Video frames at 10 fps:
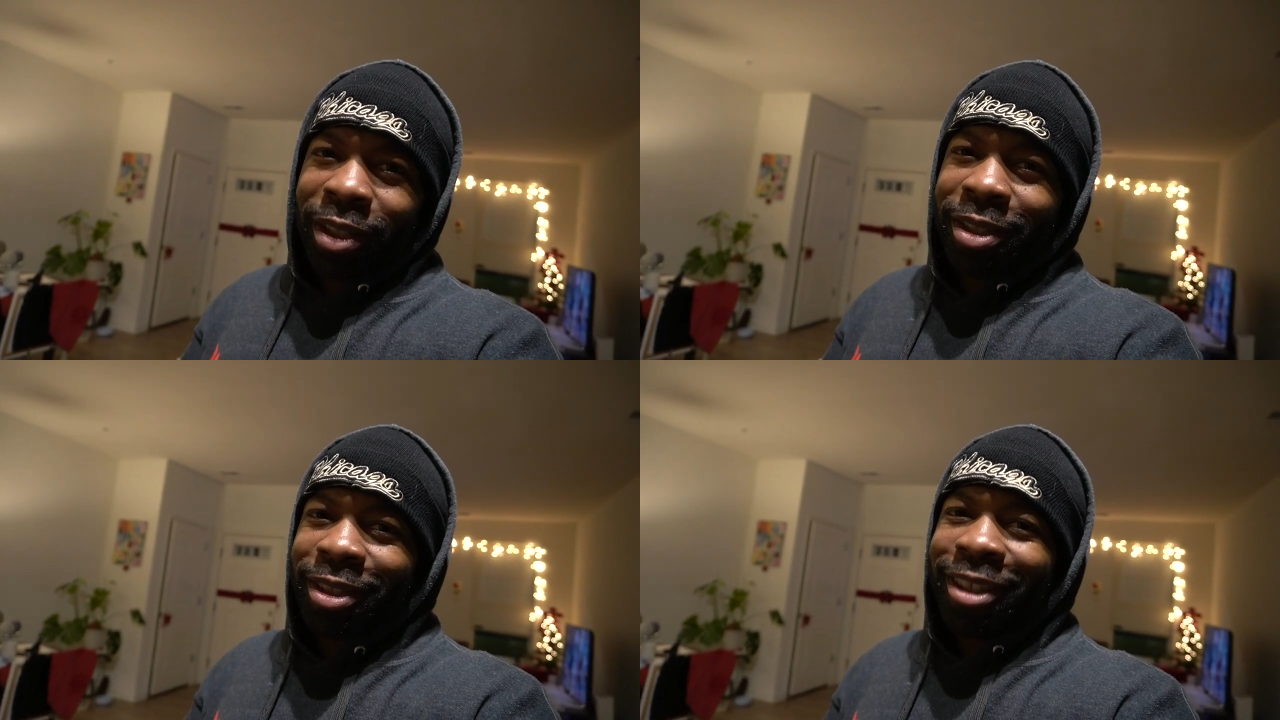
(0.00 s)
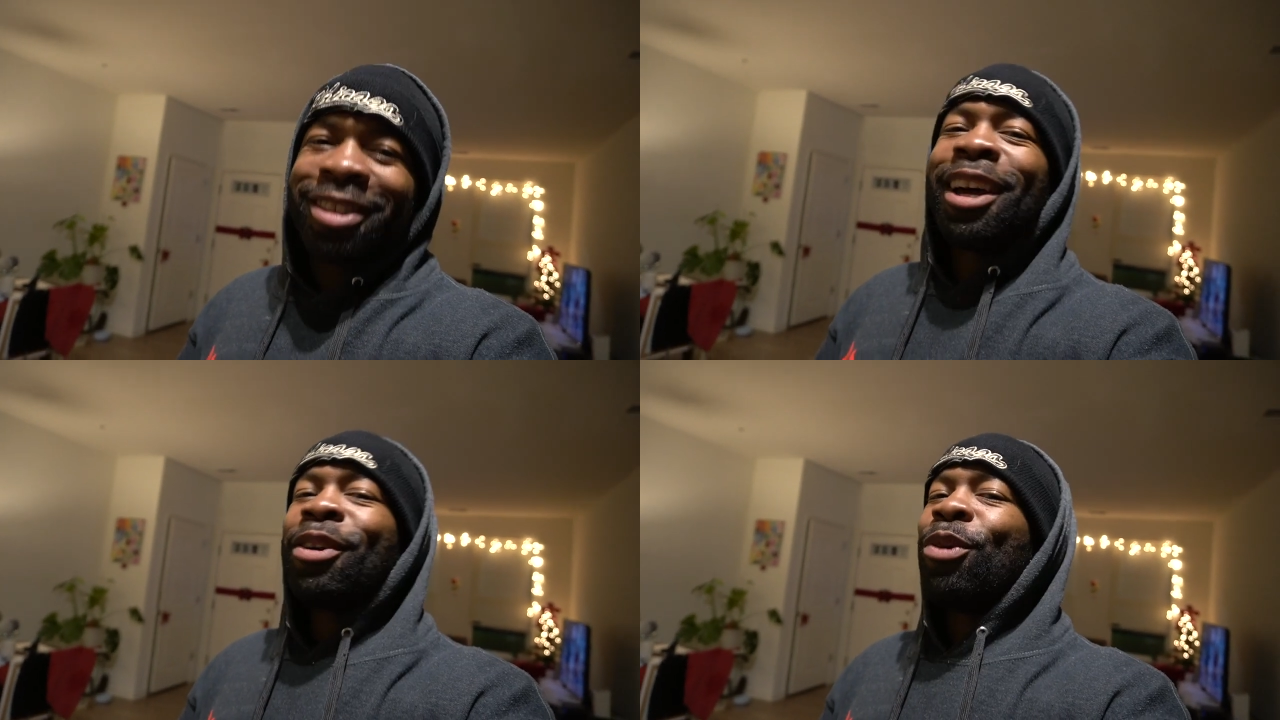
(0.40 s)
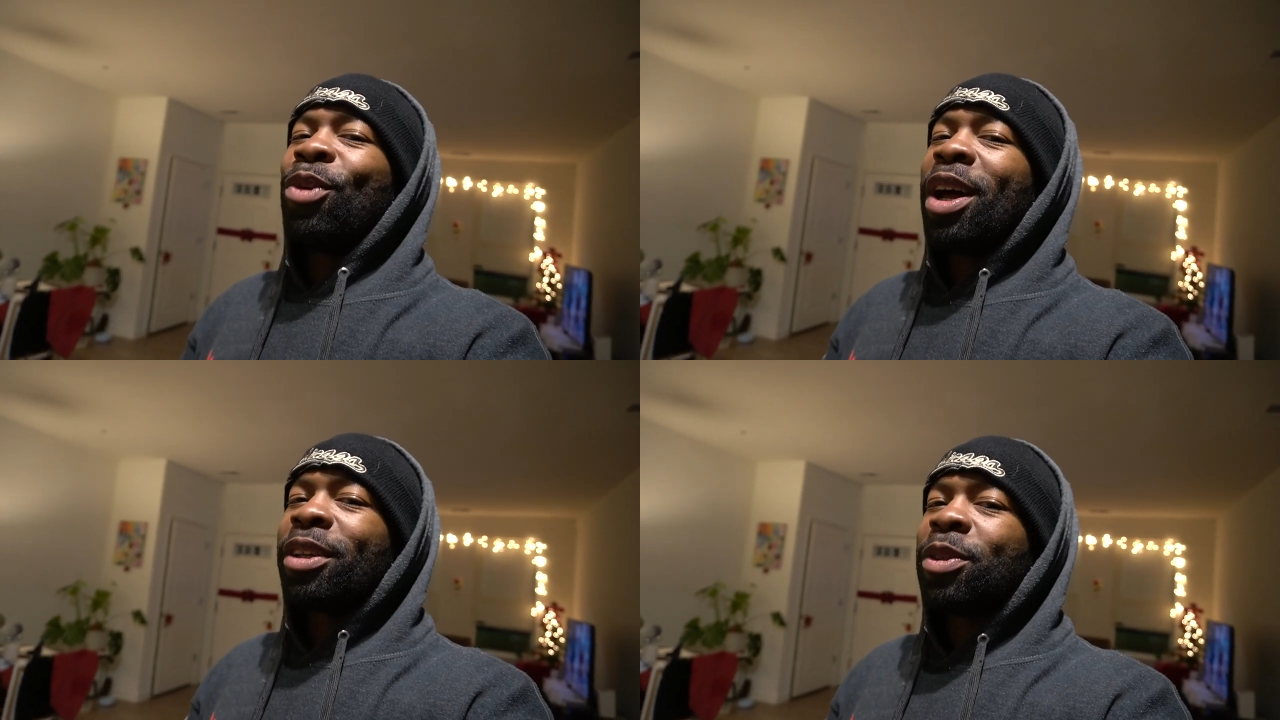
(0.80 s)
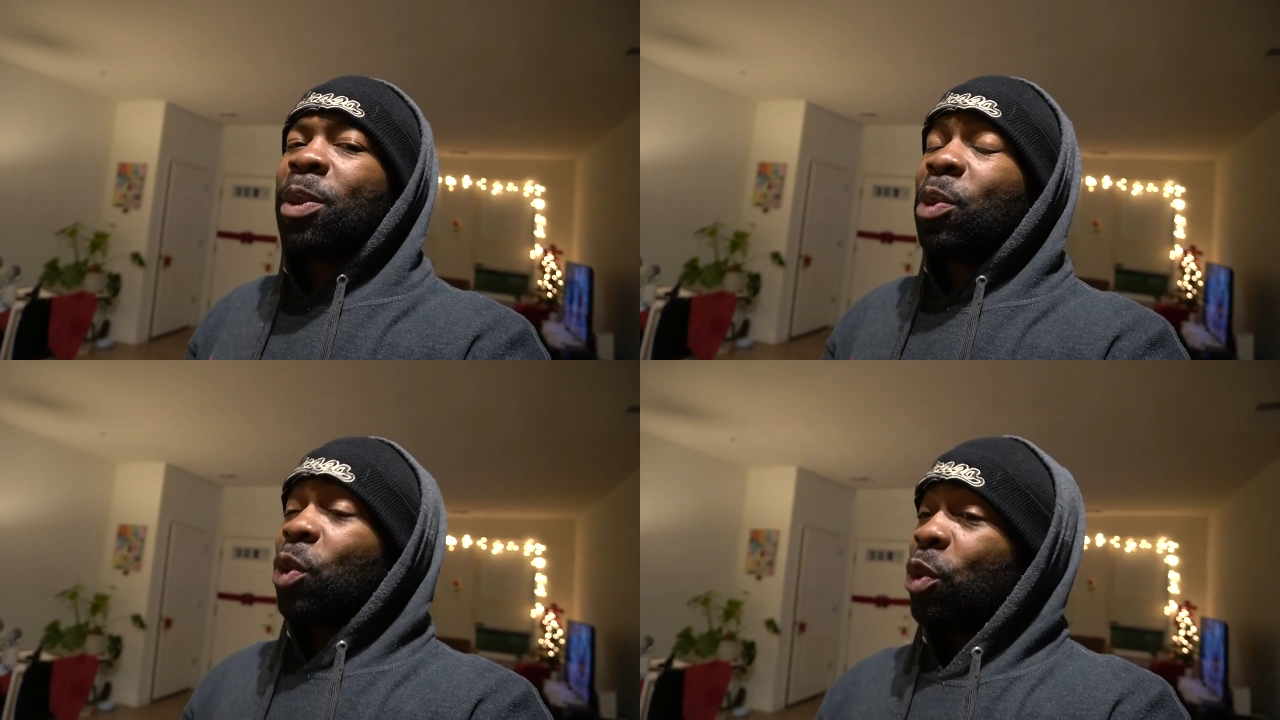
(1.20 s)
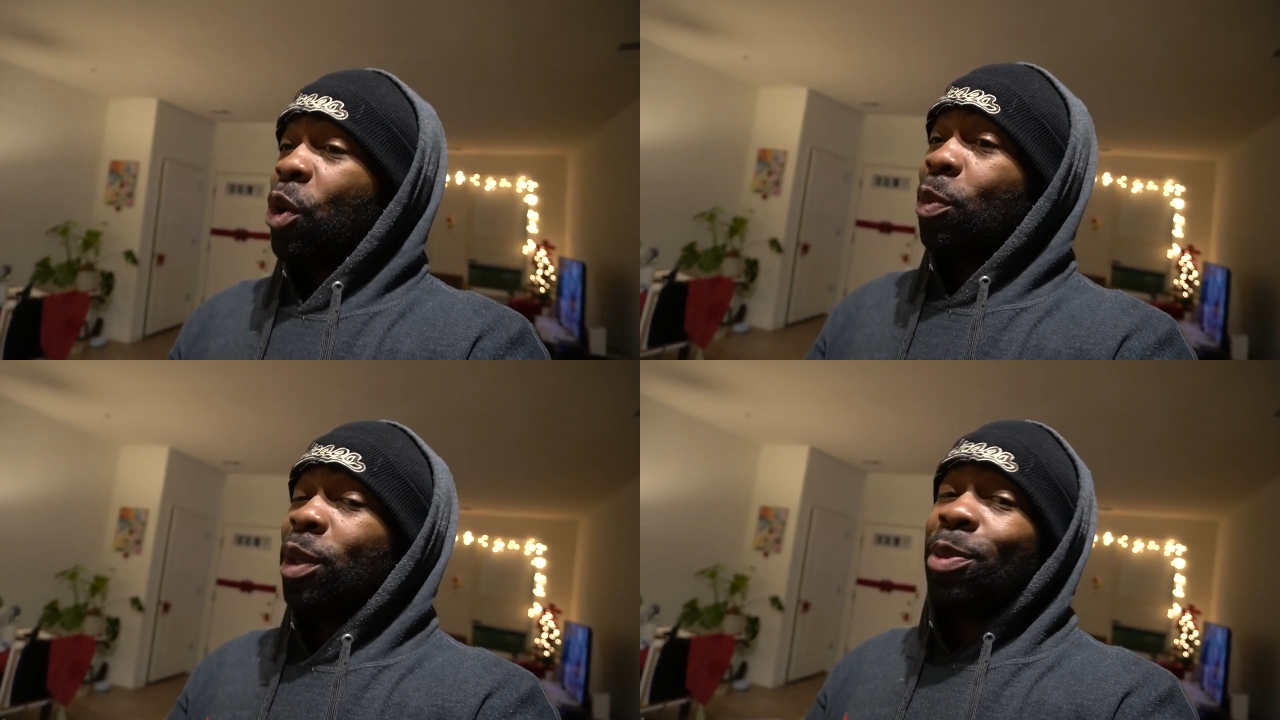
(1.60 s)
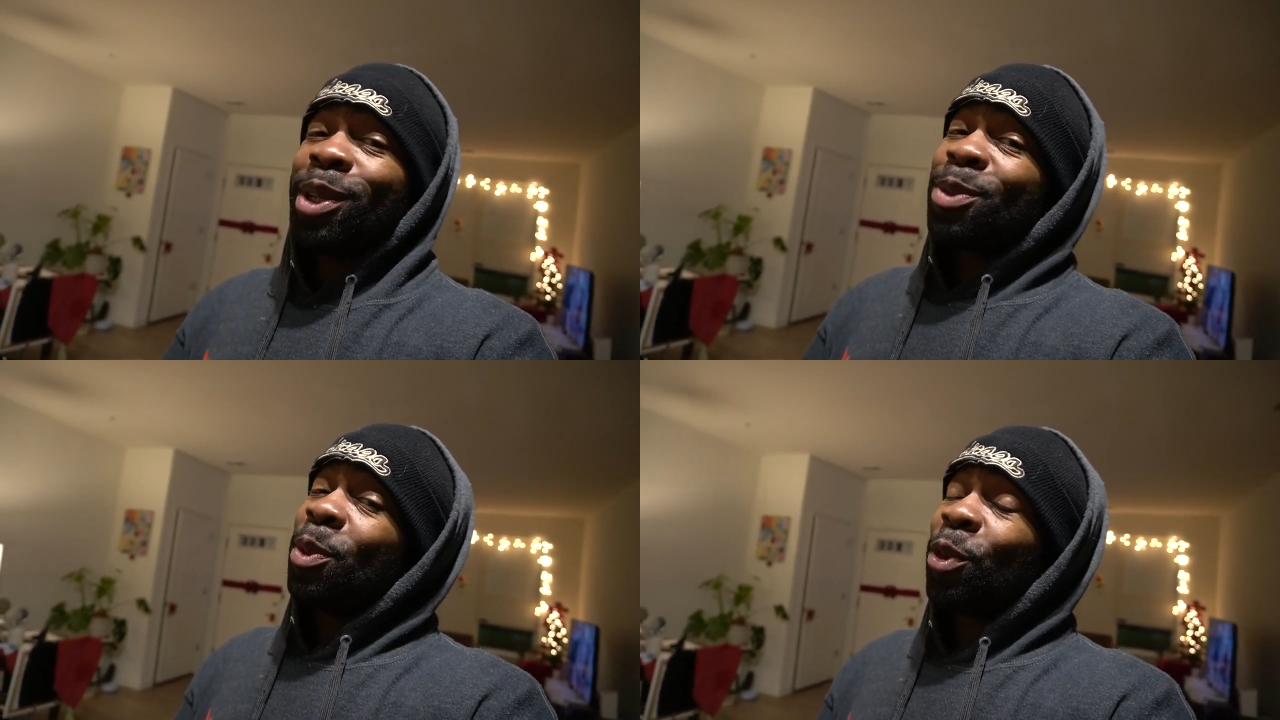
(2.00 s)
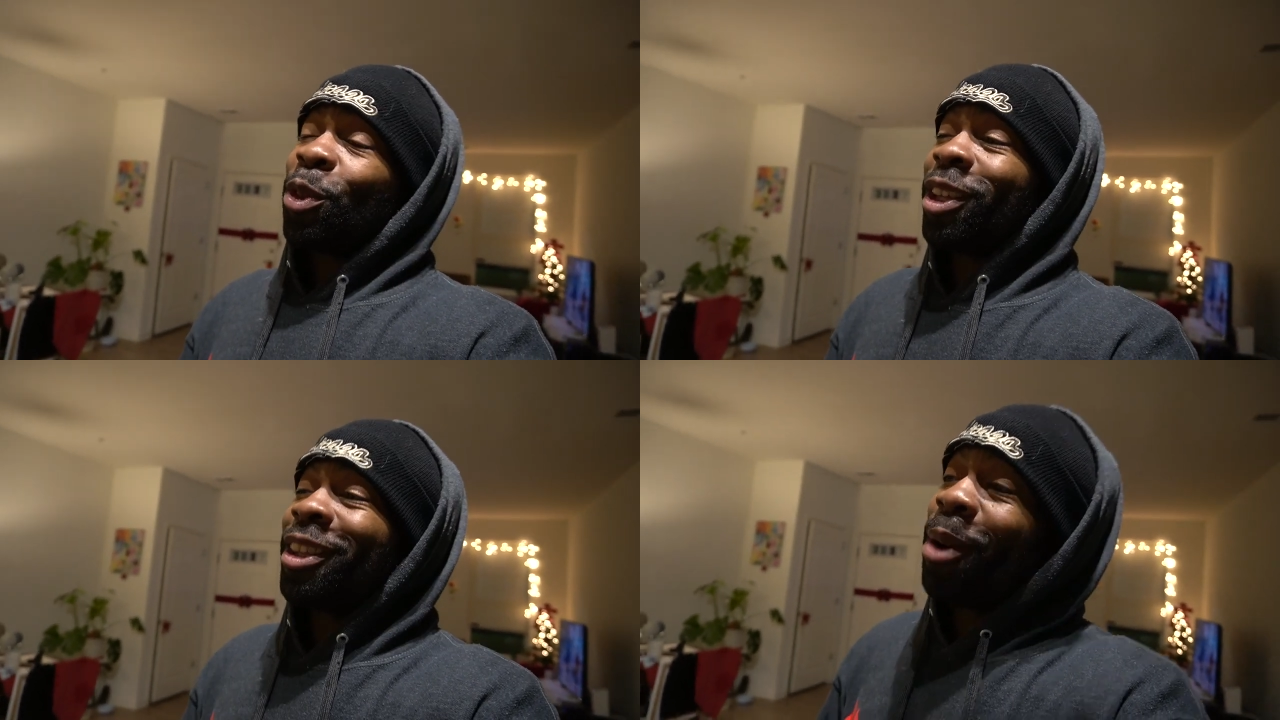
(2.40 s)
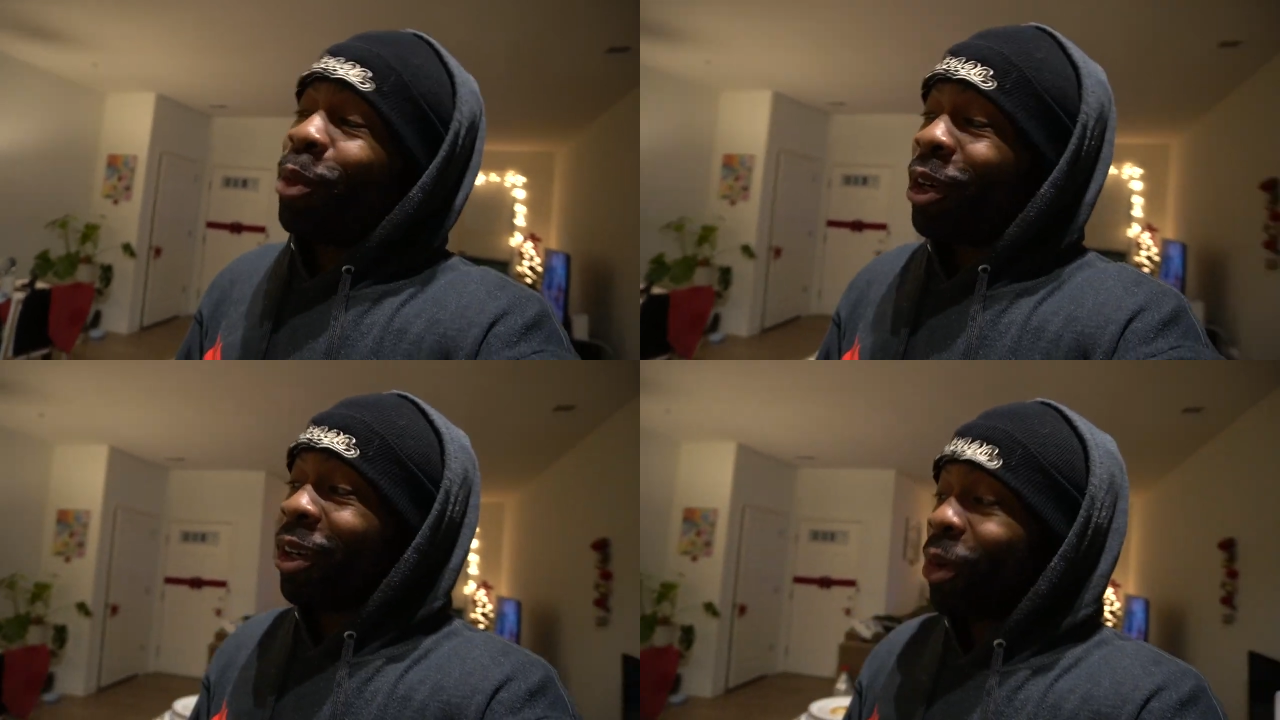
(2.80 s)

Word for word: it's gonna sound ironic to people who know me because people think that I'm a